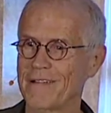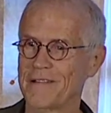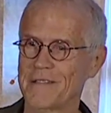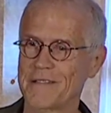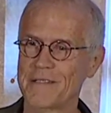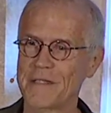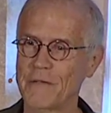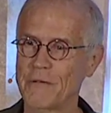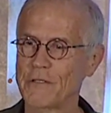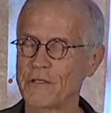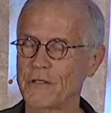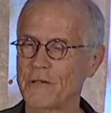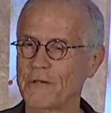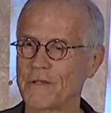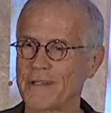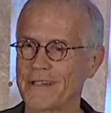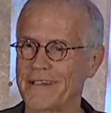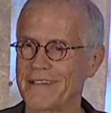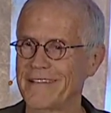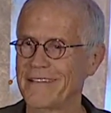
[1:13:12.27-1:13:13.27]
See what you do
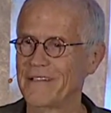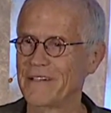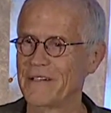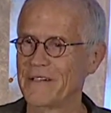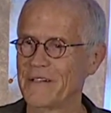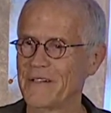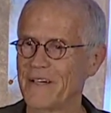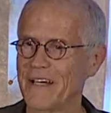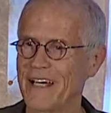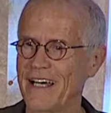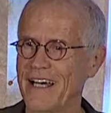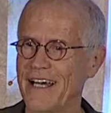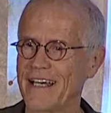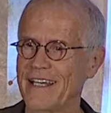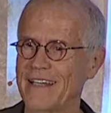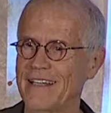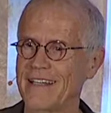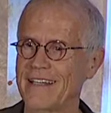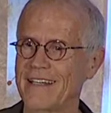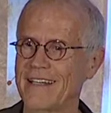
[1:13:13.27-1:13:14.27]
with it, you know.
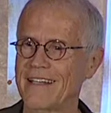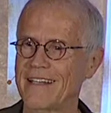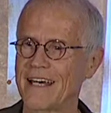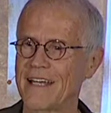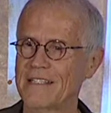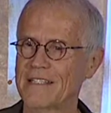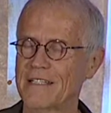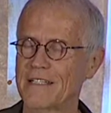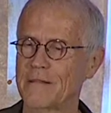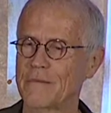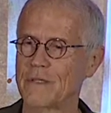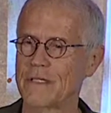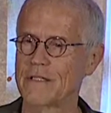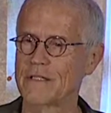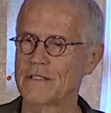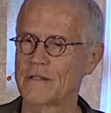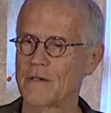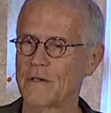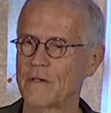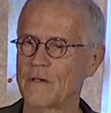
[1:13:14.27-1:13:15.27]
And that's going to be
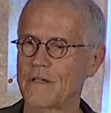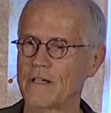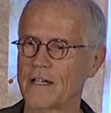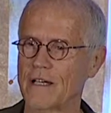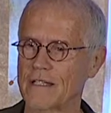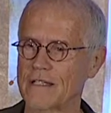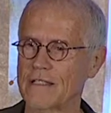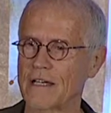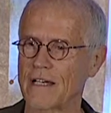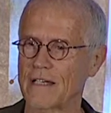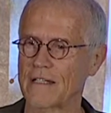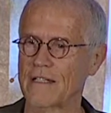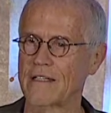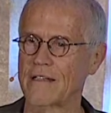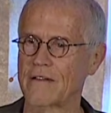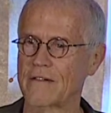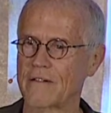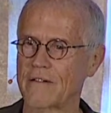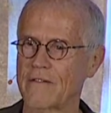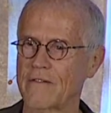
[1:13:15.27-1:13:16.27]
so
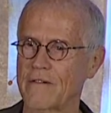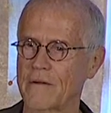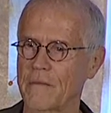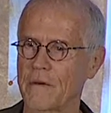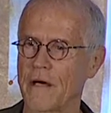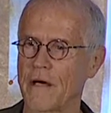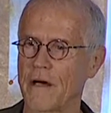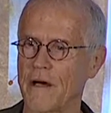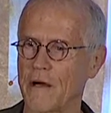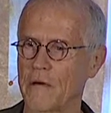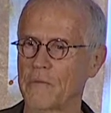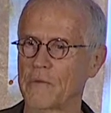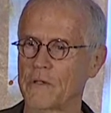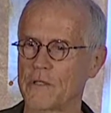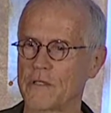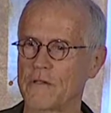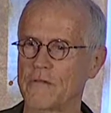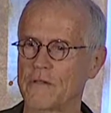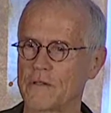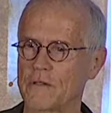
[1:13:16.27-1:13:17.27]
exciting from our, our
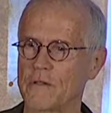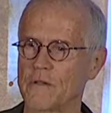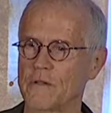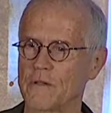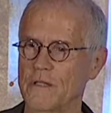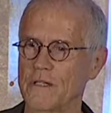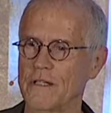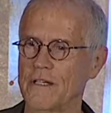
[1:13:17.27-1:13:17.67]
point of view.